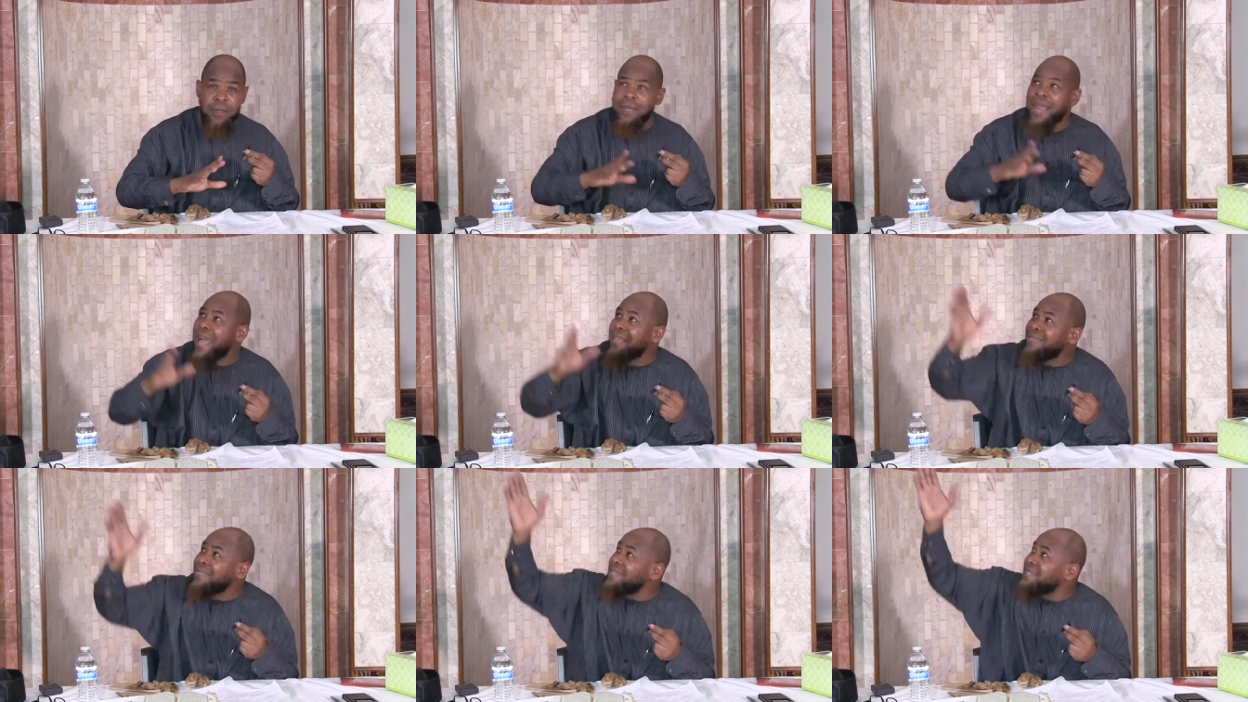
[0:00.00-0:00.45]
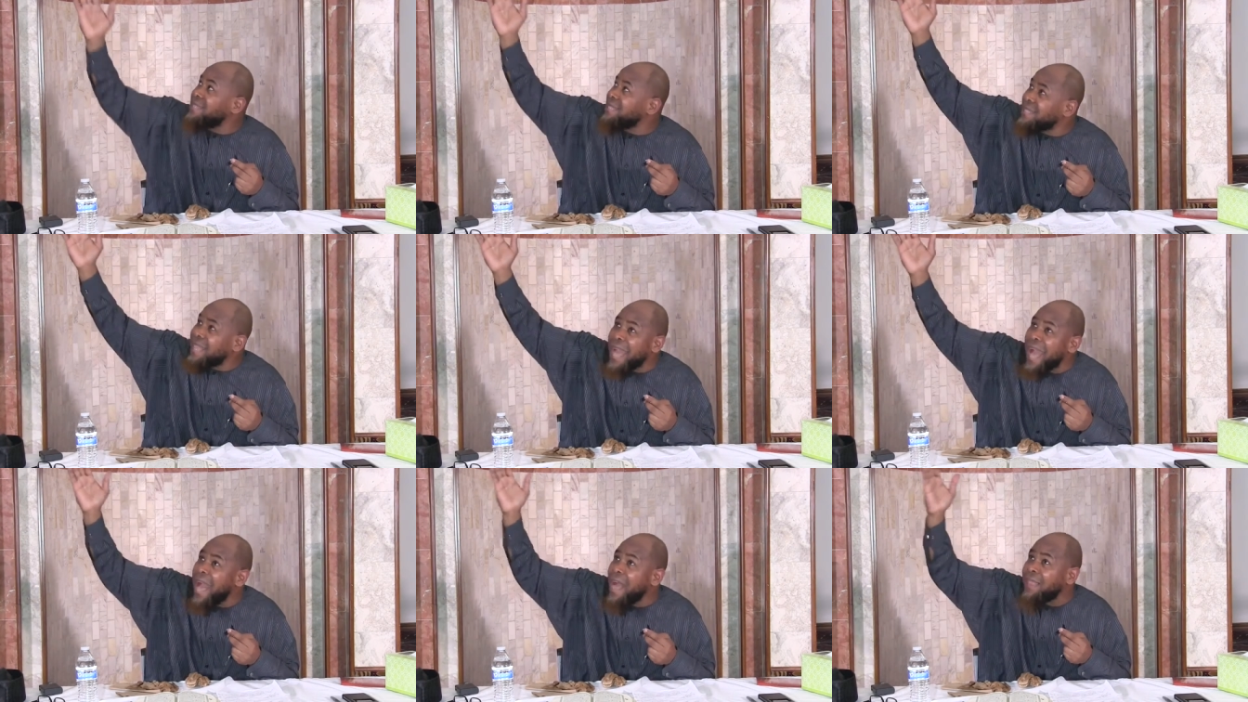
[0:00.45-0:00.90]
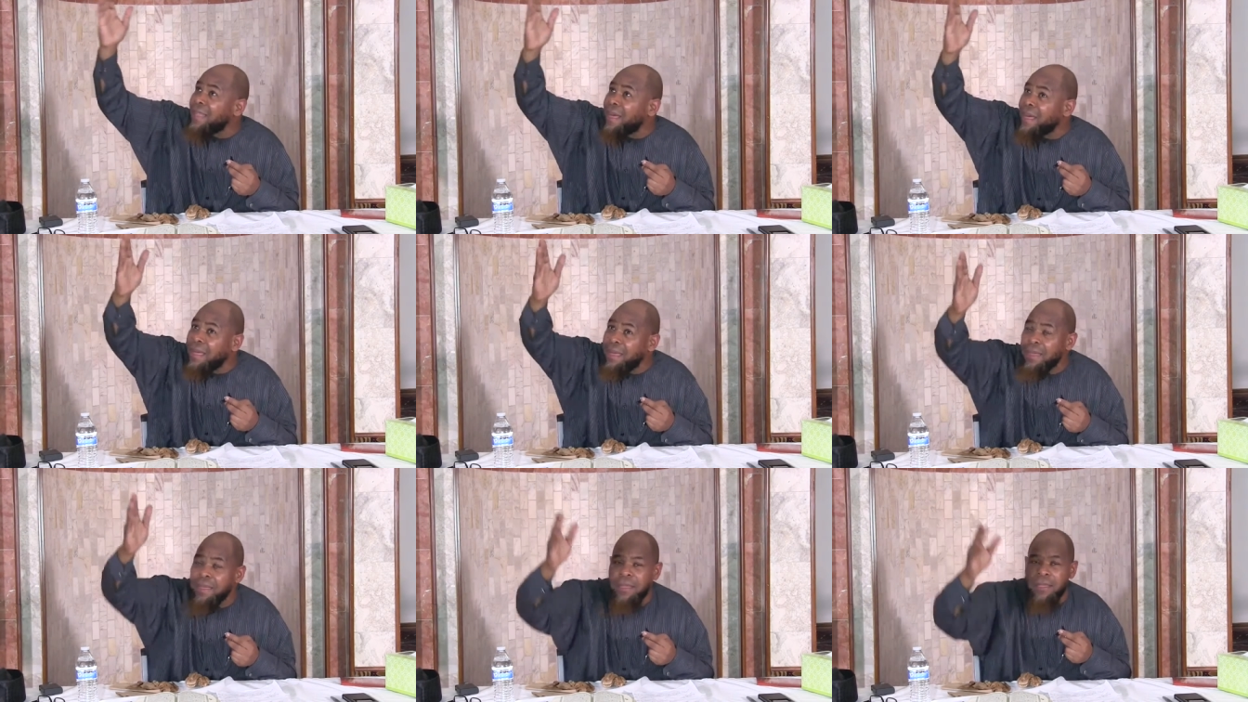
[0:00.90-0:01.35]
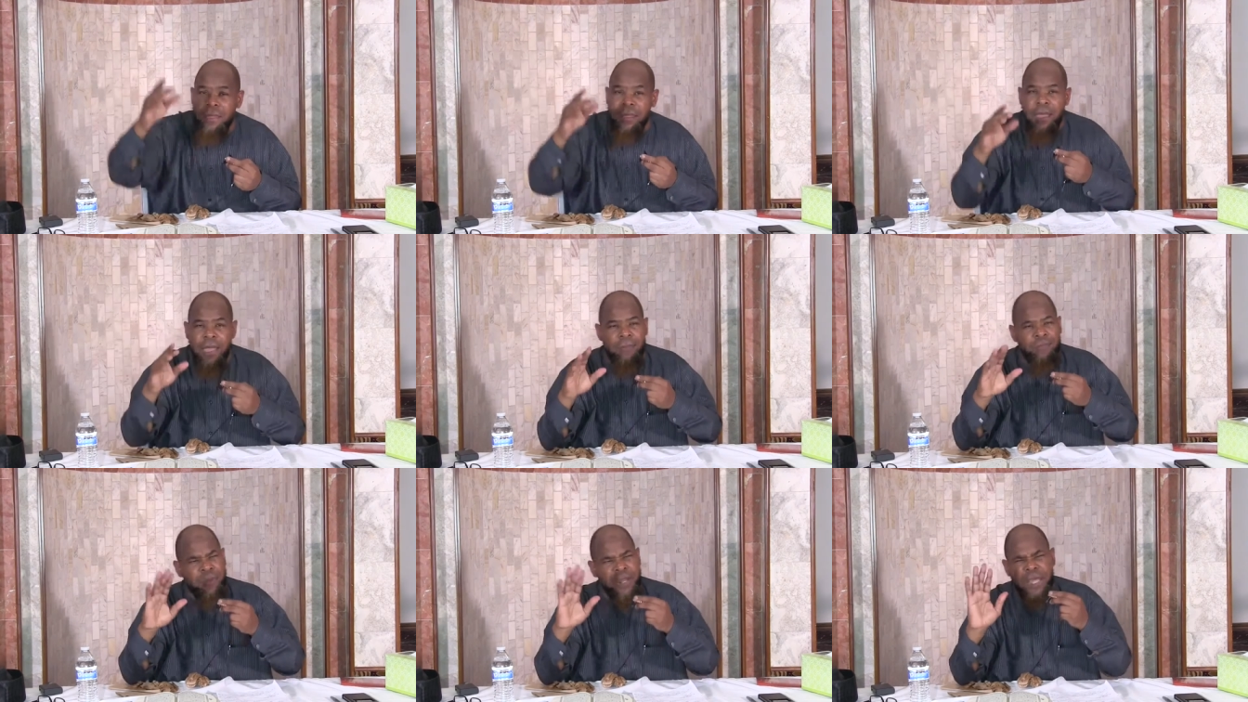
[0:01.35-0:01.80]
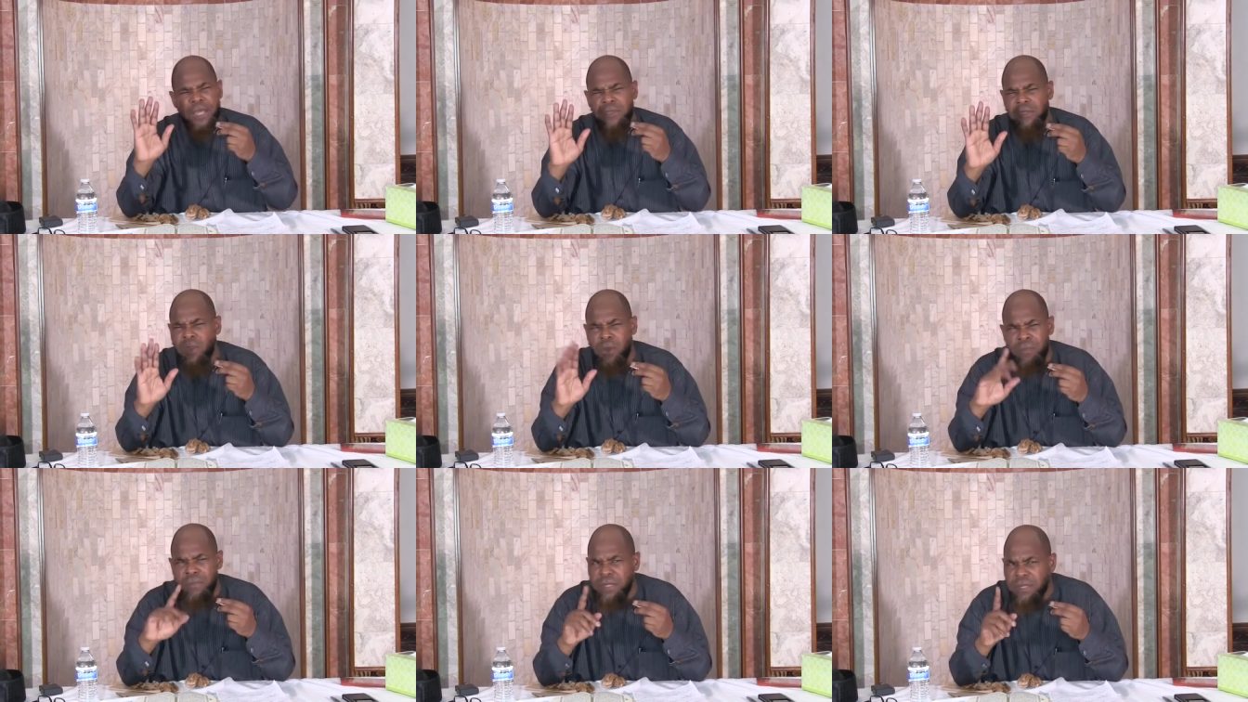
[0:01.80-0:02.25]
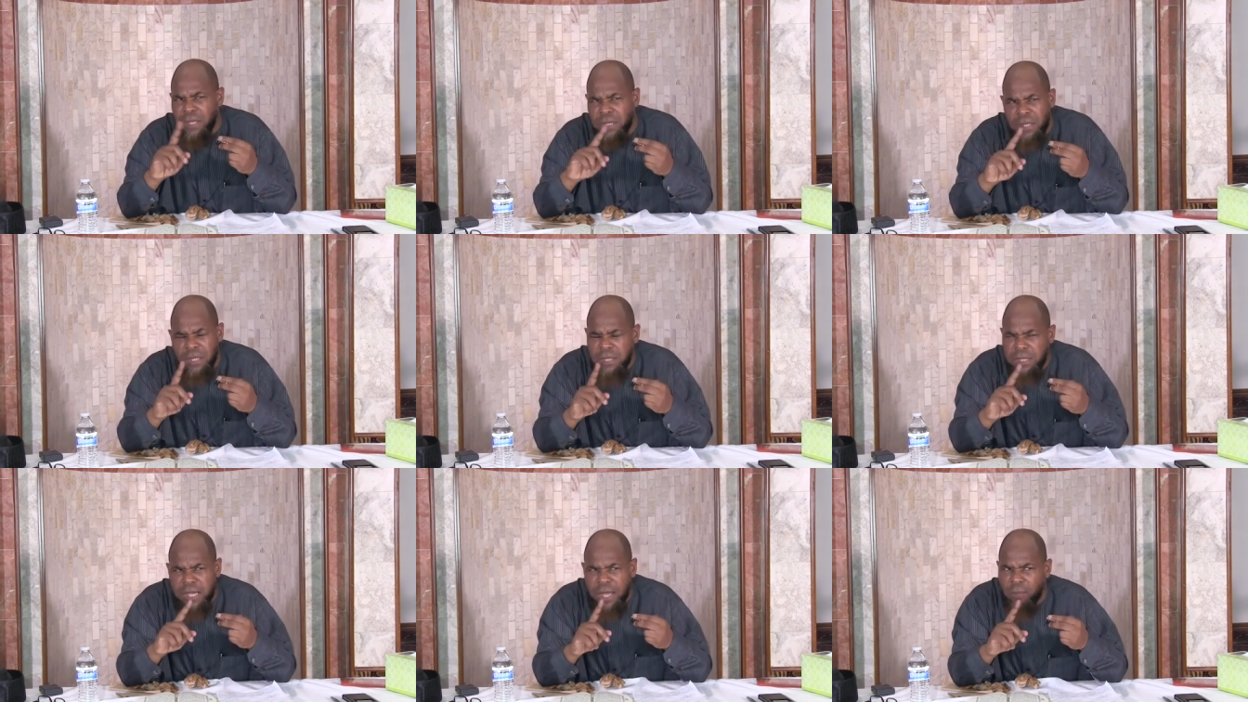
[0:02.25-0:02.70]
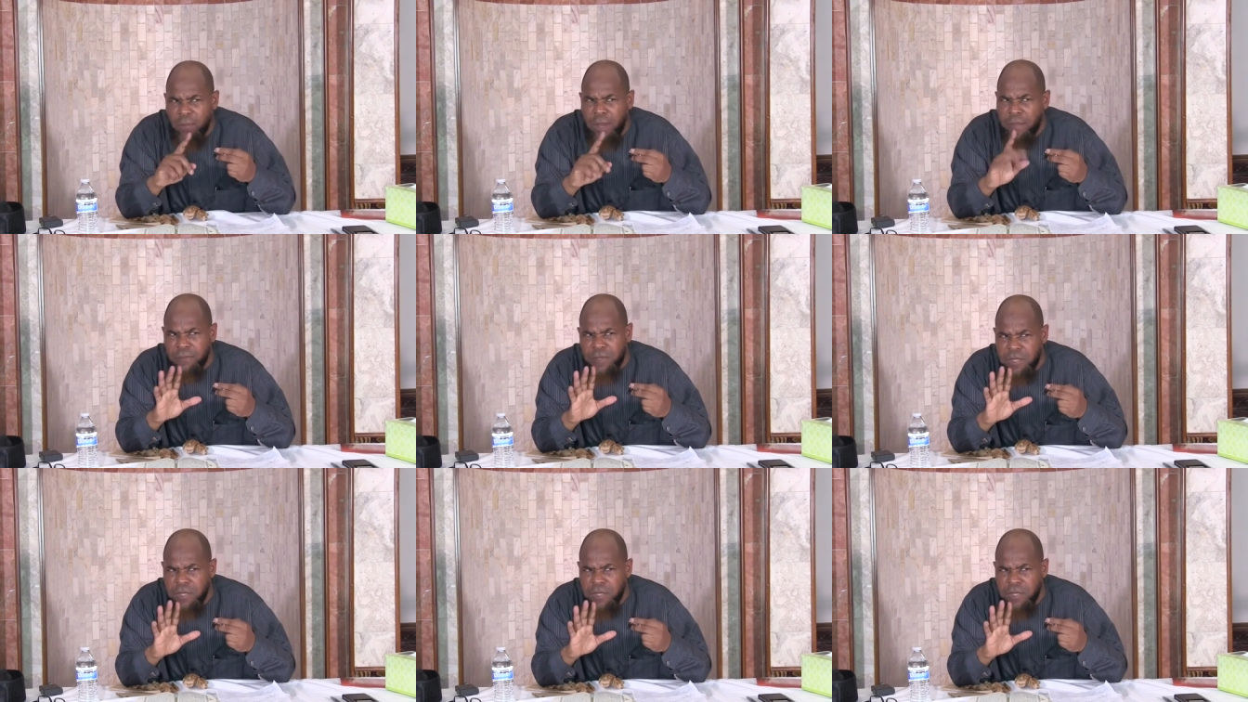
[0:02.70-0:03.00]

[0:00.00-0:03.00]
Not the scholar, and please don't misunderstand what